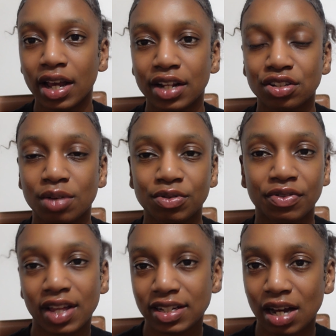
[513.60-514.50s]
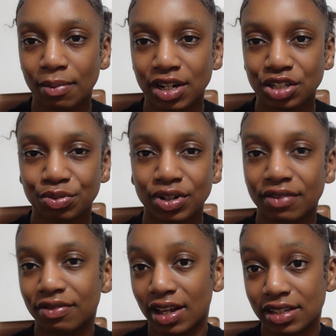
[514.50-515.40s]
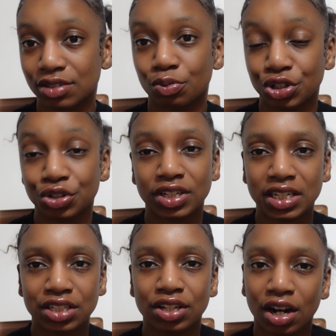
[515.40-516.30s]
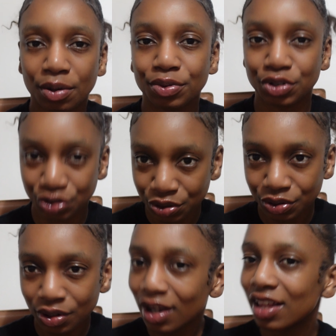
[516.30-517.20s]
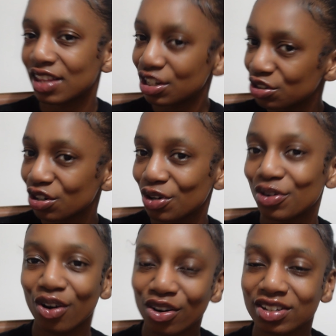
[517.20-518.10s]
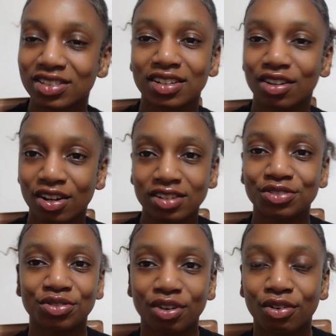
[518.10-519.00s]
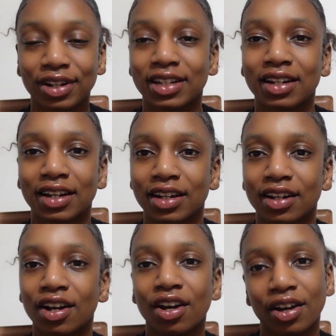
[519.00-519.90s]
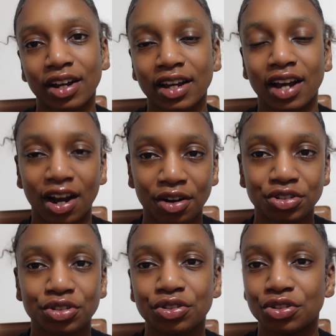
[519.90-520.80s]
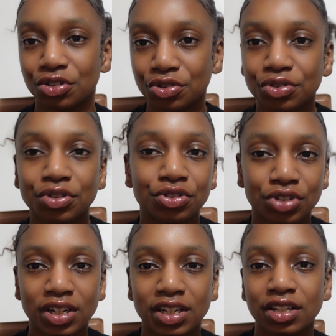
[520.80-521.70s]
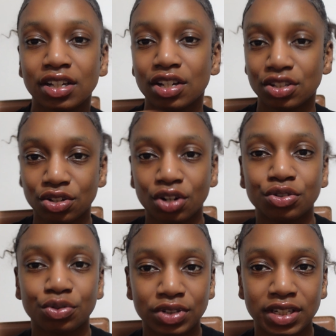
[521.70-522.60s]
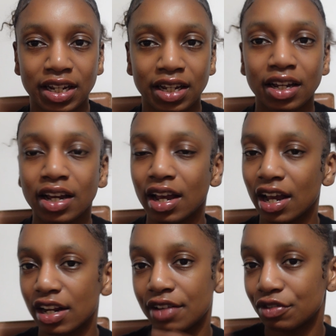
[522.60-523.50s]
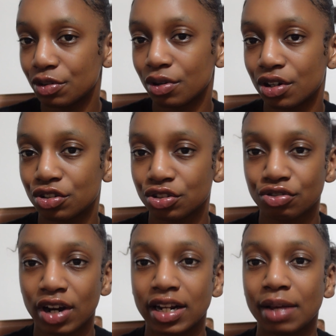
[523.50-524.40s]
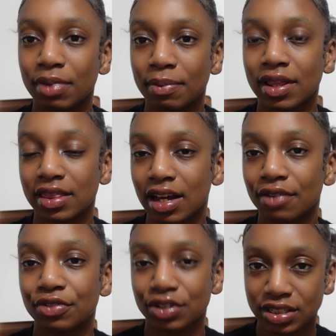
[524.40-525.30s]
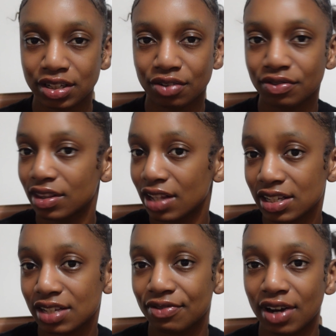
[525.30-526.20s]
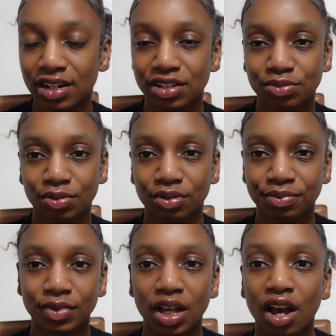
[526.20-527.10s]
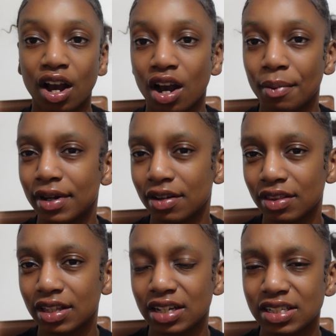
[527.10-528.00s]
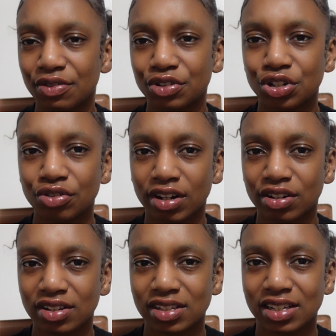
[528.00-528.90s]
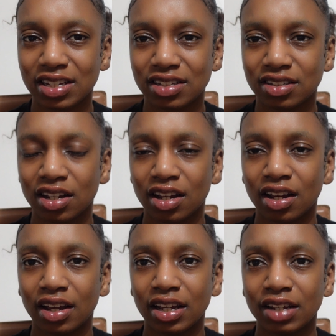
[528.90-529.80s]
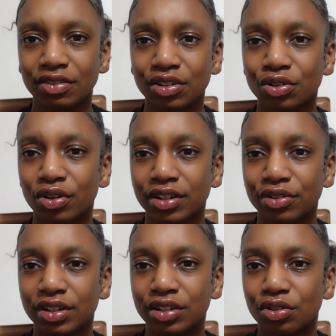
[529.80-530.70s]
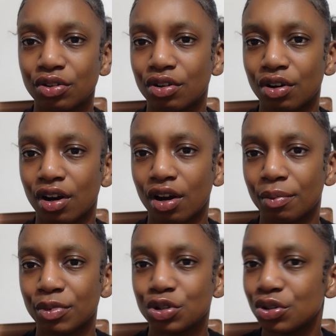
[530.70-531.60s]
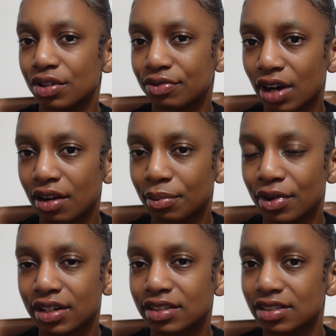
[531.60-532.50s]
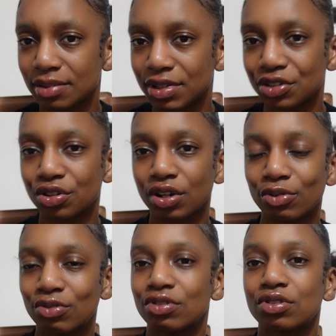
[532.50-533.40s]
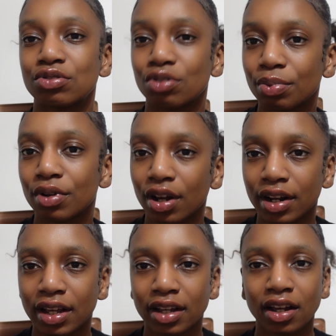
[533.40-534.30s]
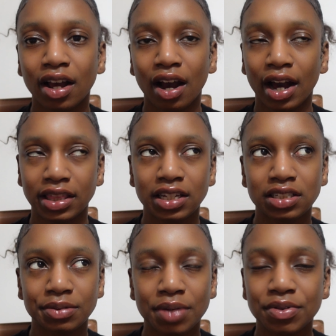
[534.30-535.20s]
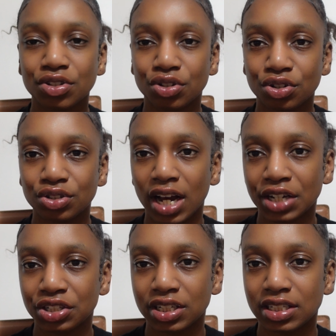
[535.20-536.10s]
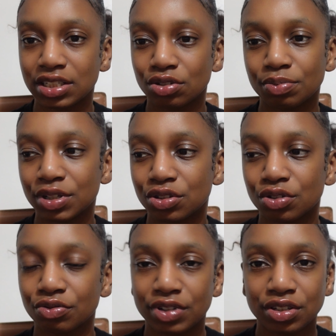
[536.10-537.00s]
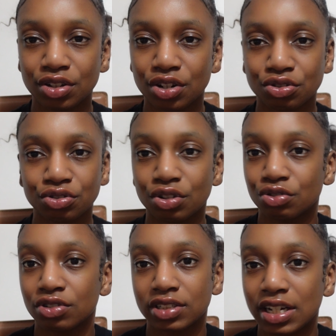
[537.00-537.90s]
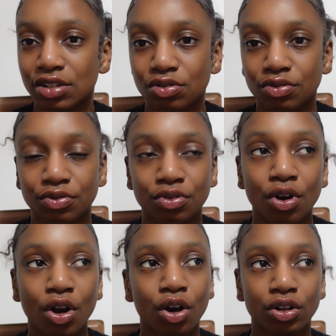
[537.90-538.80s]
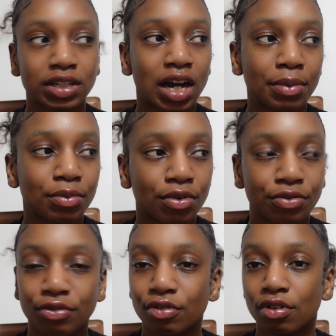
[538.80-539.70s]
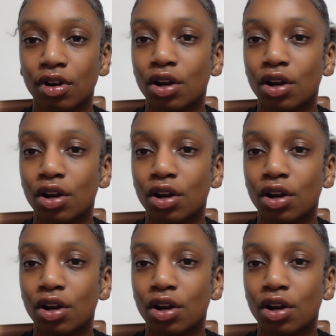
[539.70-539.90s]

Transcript: in terms of their time management. If that's what you need to help you, then you go and ask your colleague, like, okay, how do you usually start your day? And if you want to try and implement that for yourself, then that's fine as well. Another thing I say for new grad nurses is, even though you're in your new environment, doesn't mean you can't stop learning. I think sometimes it's good to actually still be doing research on your days off or time off or